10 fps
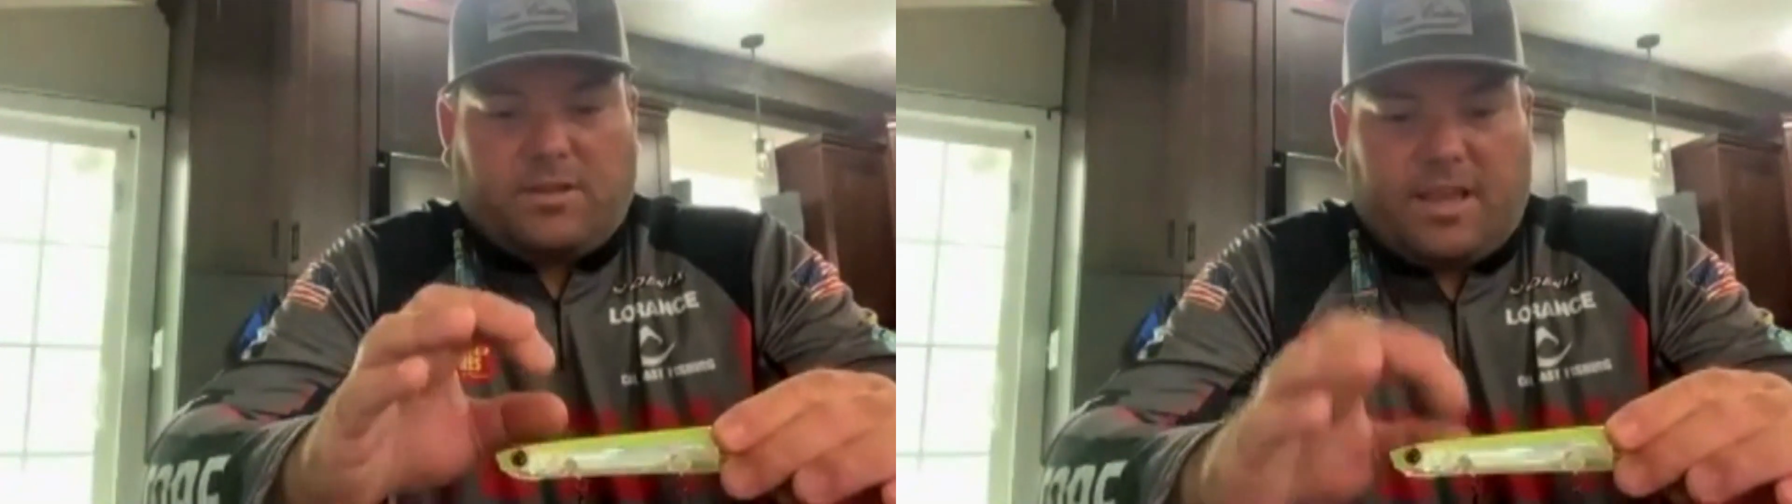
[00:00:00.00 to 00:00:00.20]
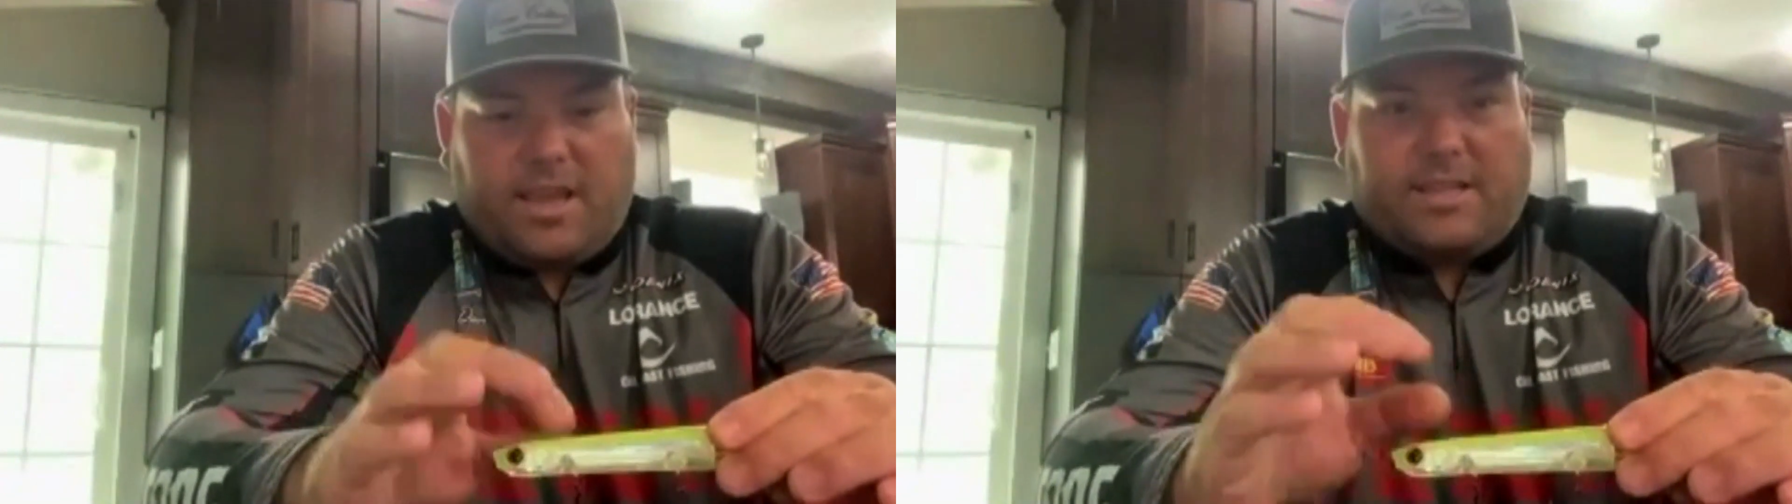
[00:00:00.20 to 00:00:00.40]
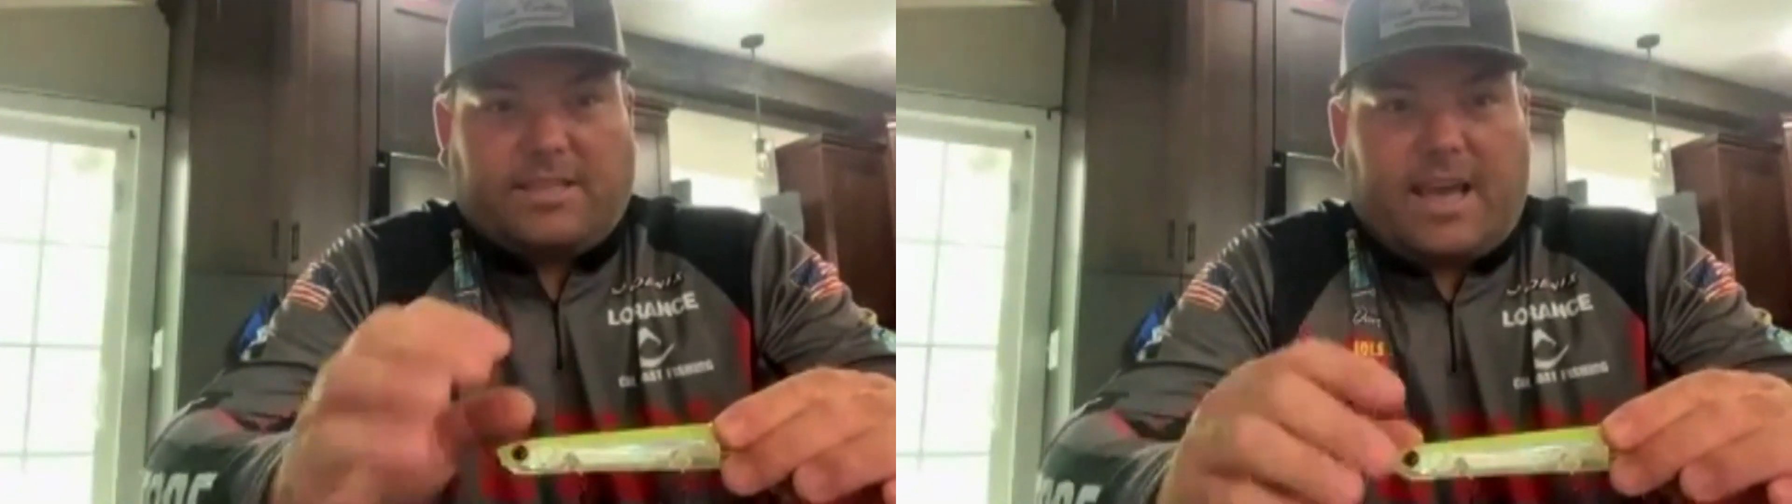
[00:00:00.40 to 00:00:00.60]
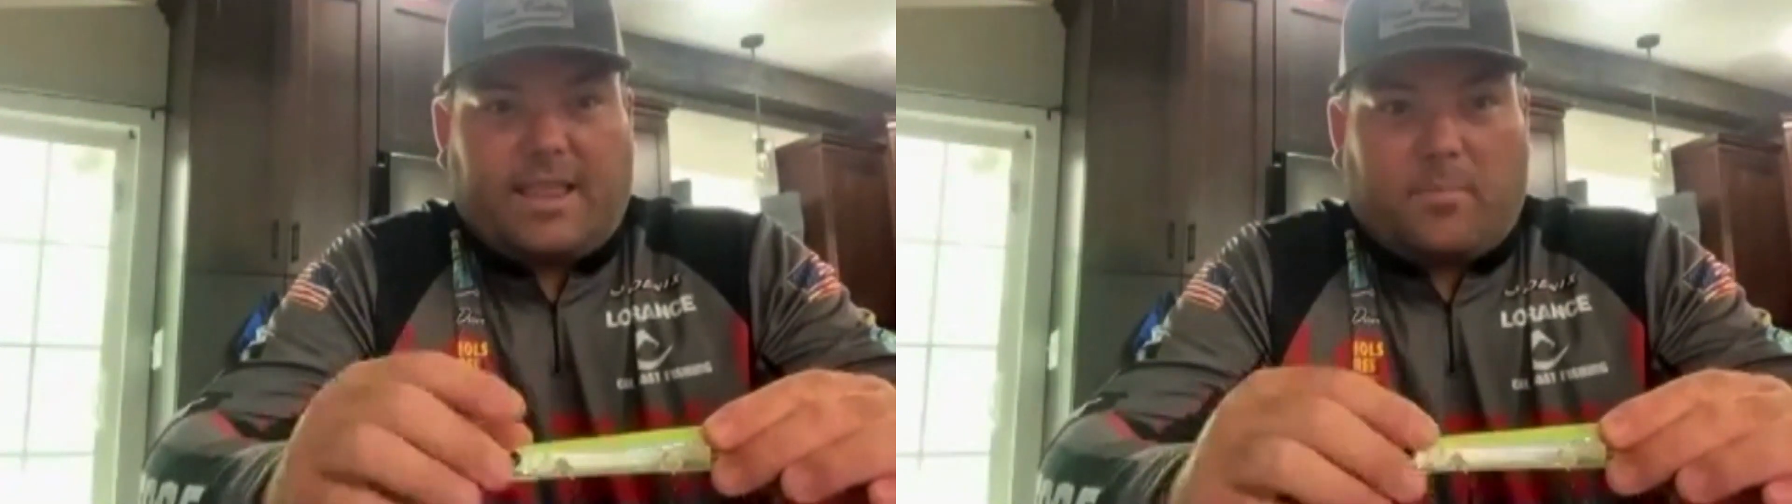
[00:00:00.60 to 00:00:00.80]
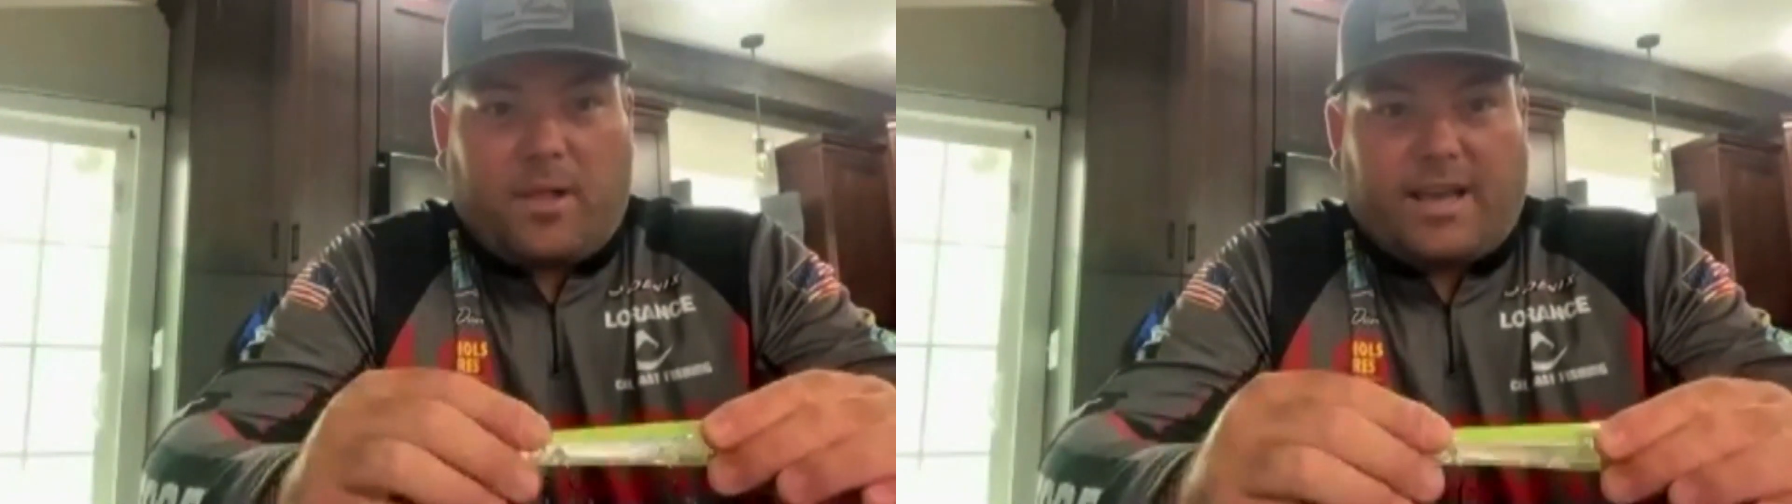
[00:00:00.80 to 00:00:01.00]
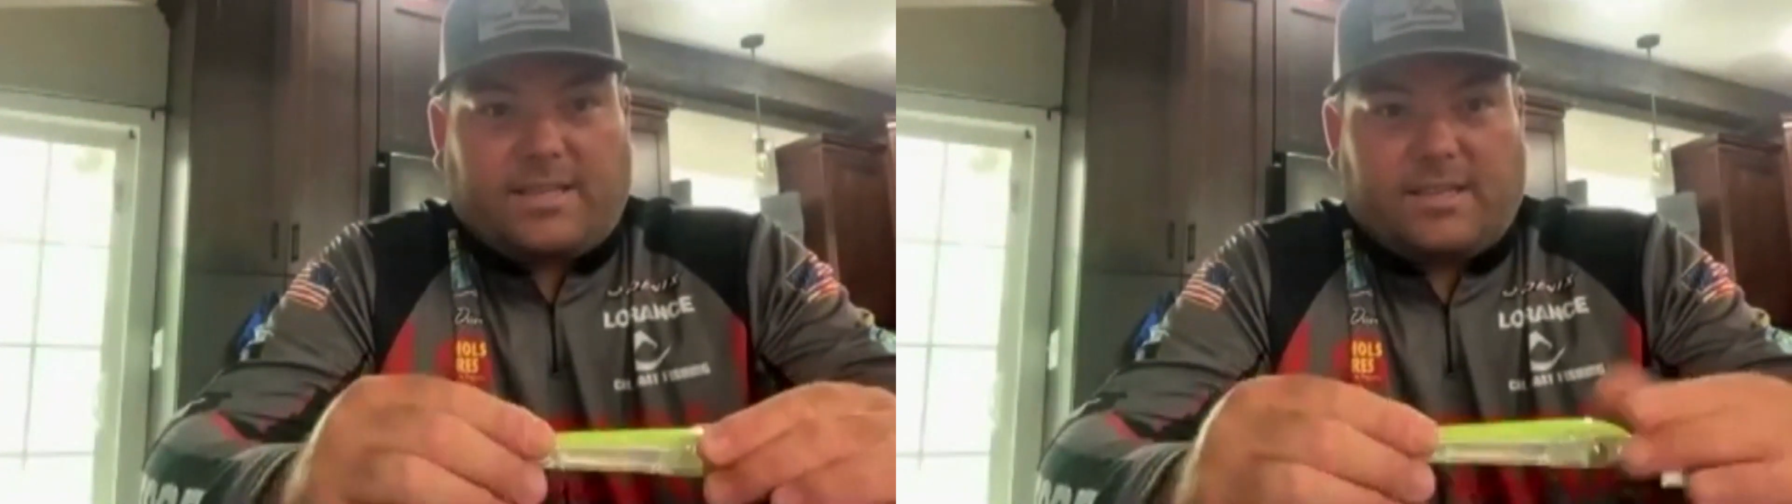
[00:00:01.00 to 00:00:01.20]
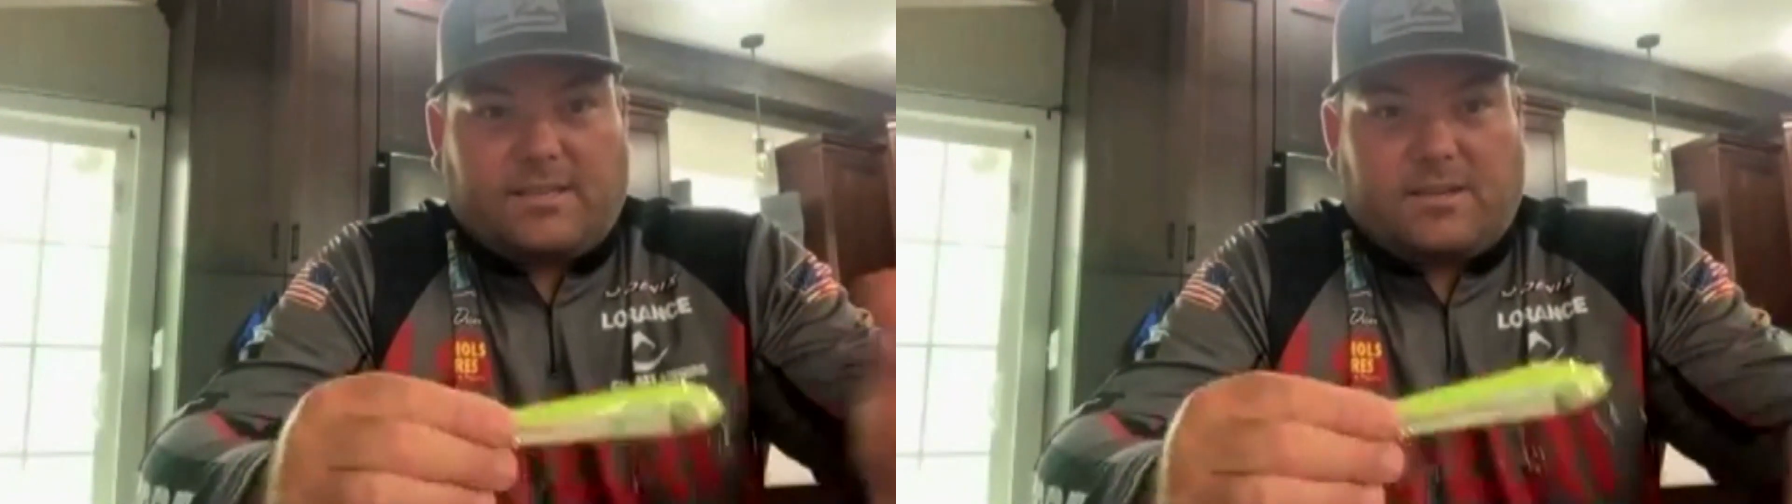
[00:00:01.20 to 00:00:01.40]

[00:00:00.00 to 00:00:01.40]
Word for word: to the inside of the plastic.